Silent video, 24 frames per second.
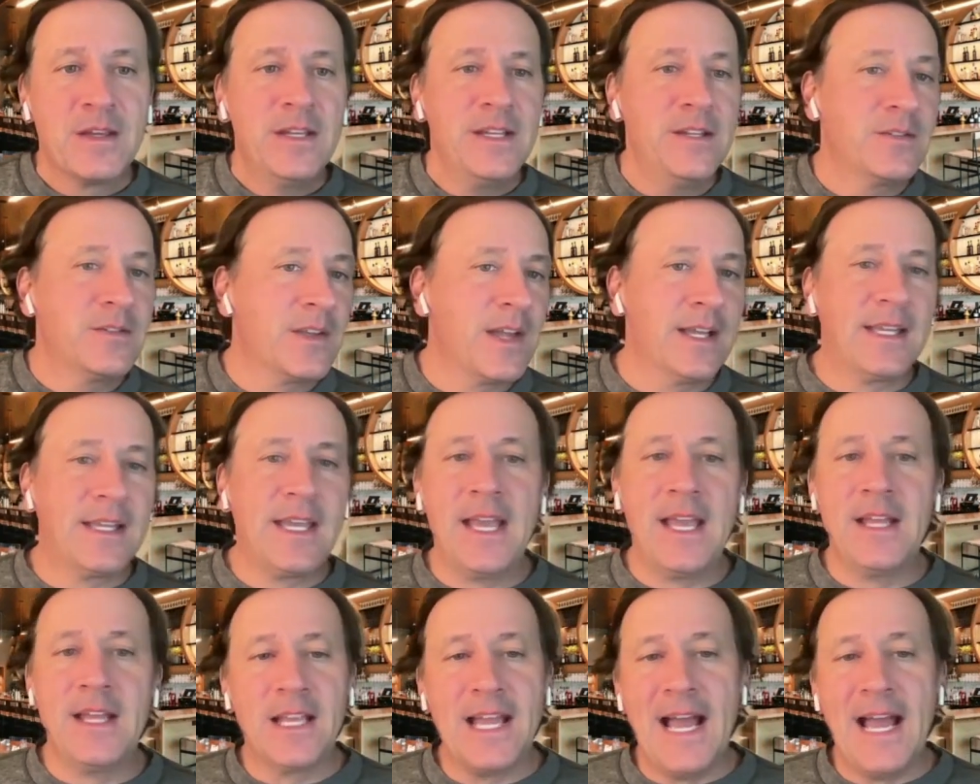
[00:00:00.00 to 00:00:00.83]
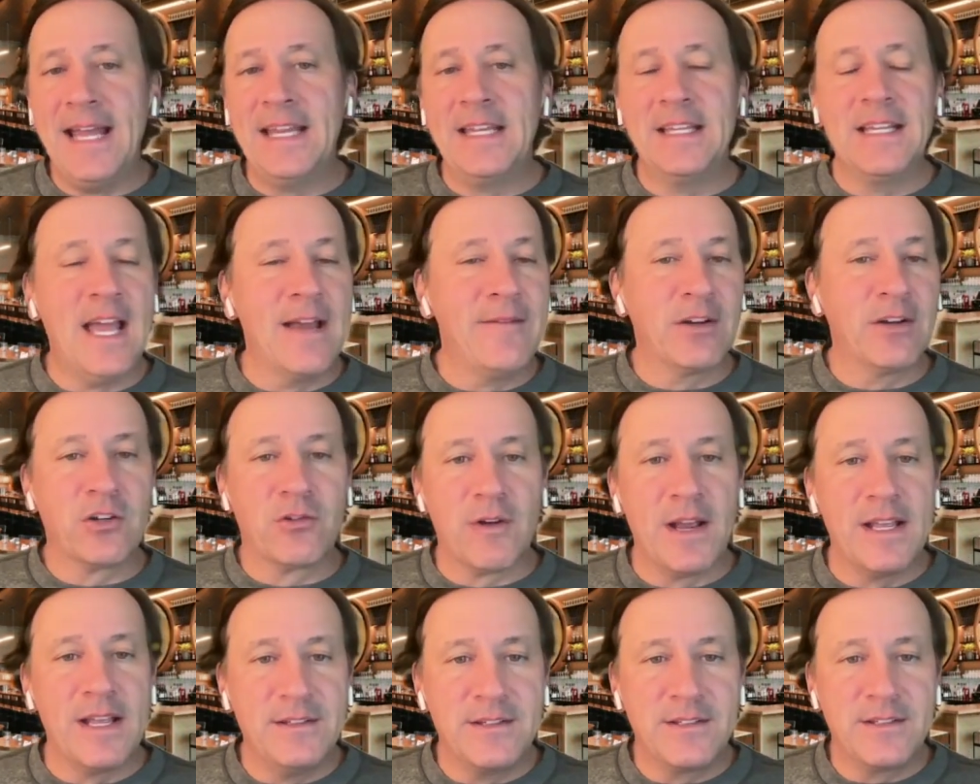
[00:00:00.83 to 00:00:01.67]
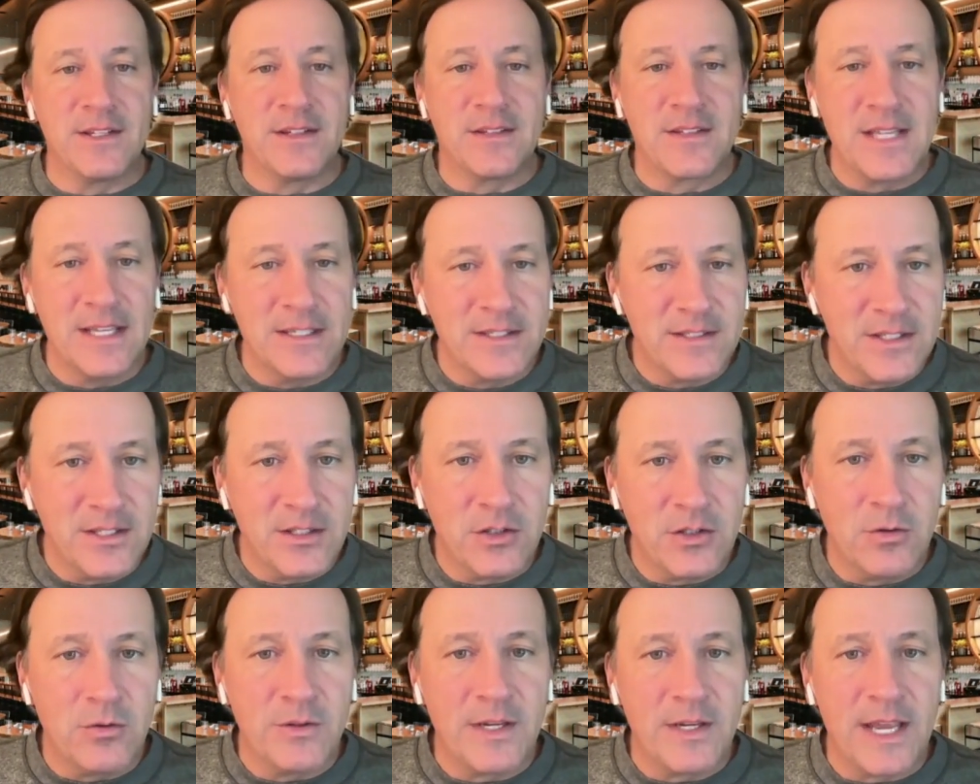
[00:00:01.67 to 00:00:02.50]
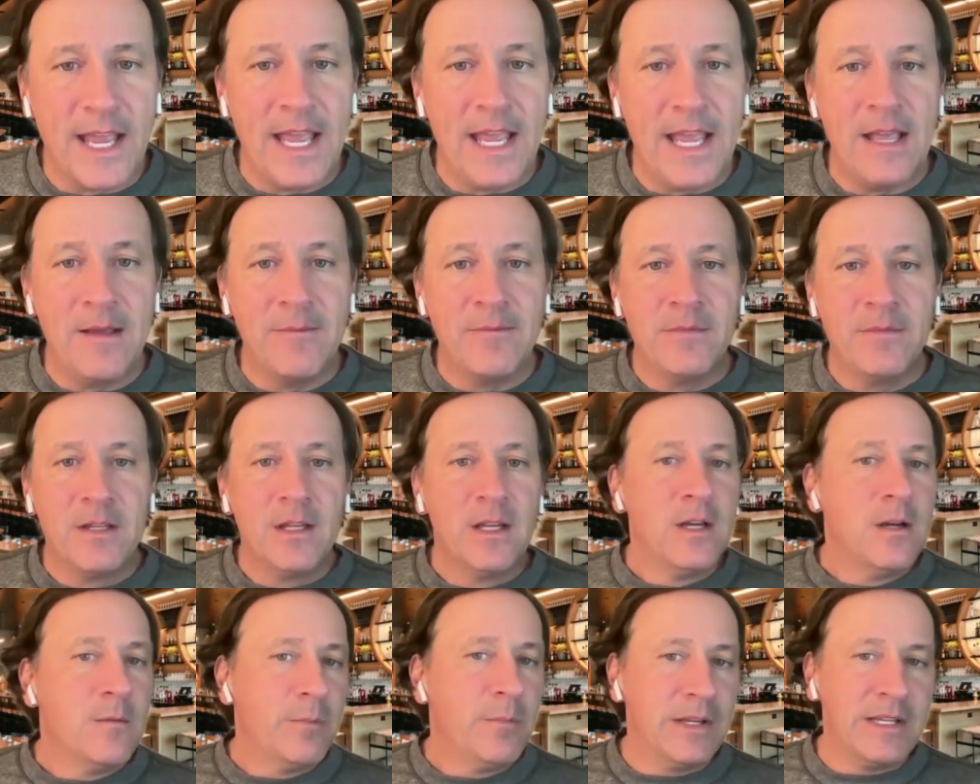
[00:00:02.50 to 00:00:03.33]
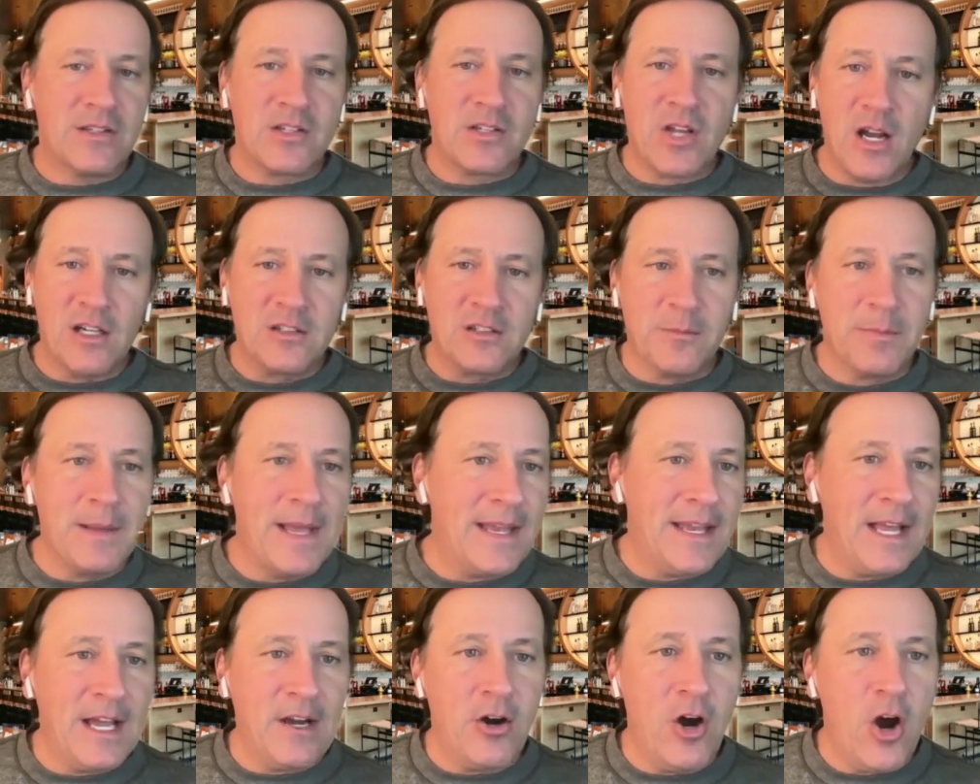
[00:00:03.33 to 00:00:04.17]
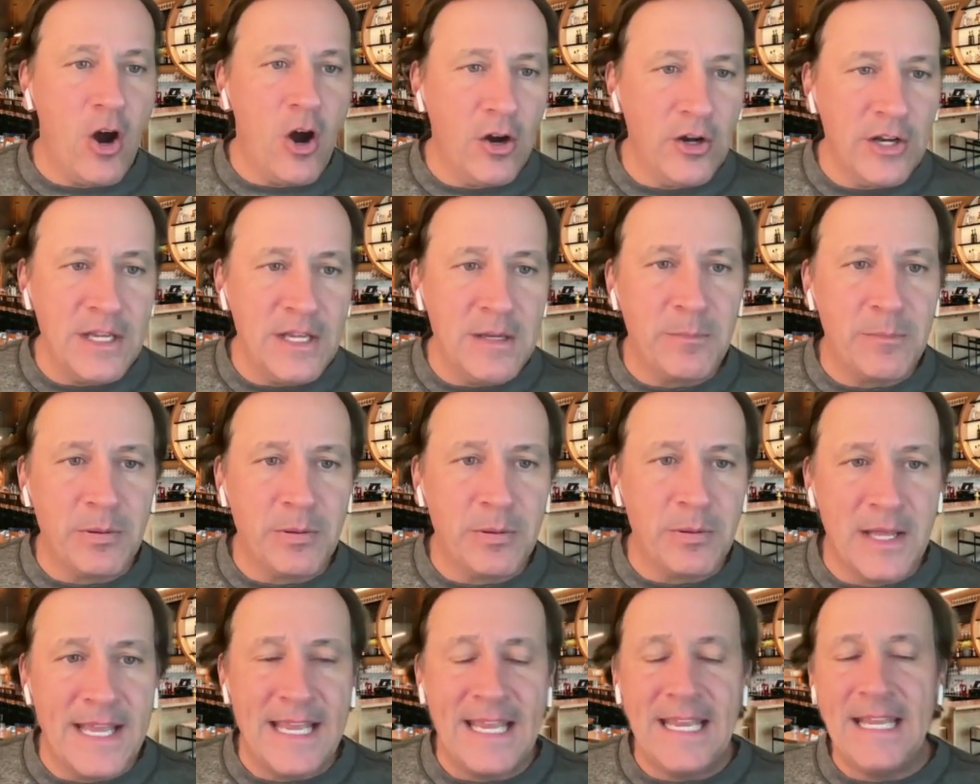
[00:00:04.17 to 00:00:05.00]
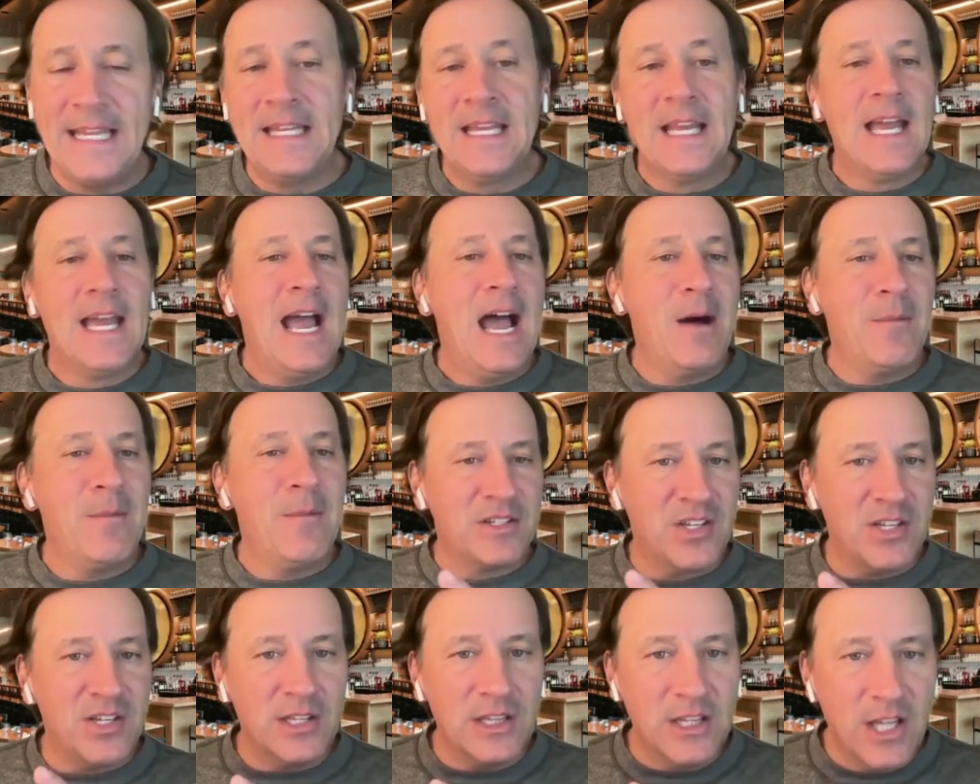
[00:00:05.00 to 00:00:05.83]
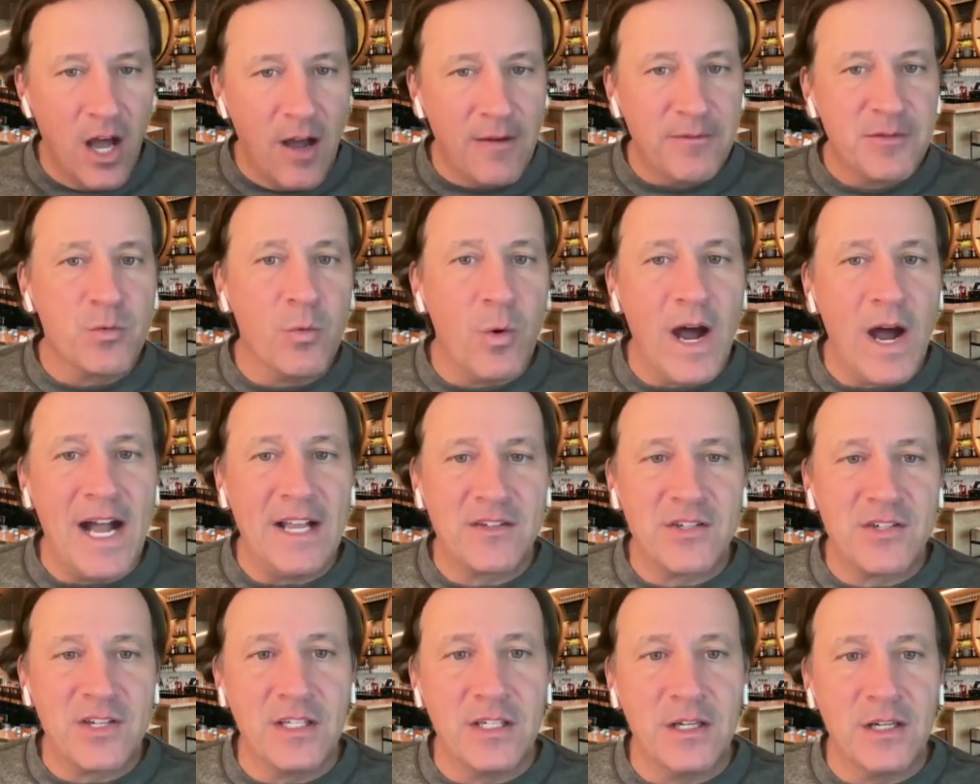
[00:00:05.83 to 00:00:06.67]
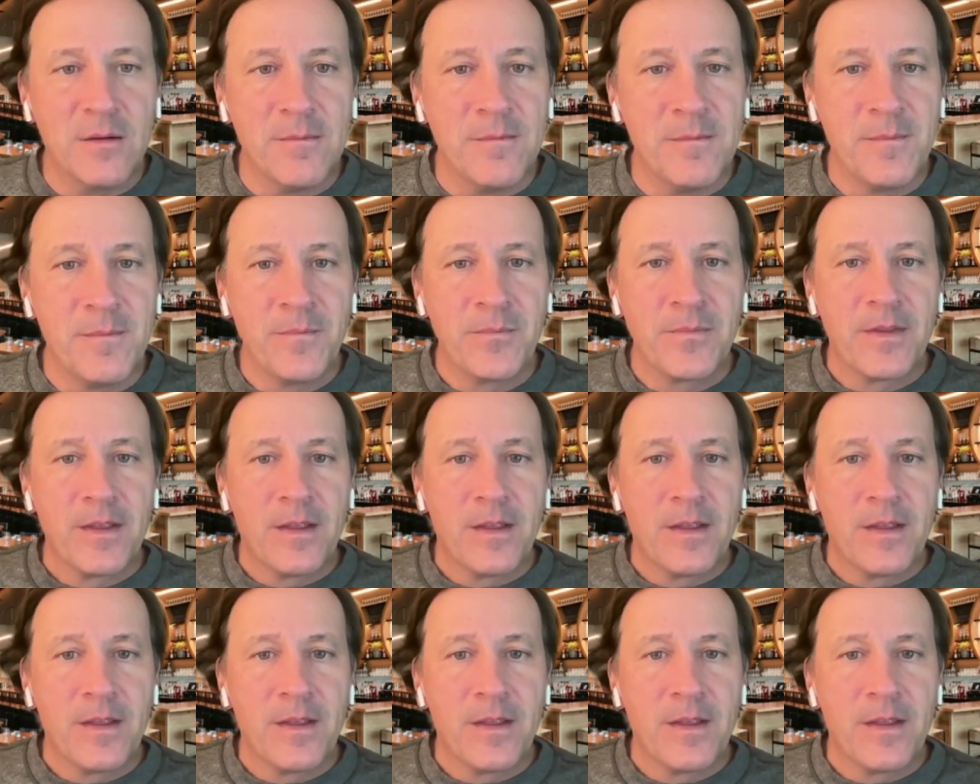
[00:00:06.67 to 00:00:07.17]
He's like, hey, the guy didn't have a great statistical game, but he talked about how hard he played, how much he loves watching him,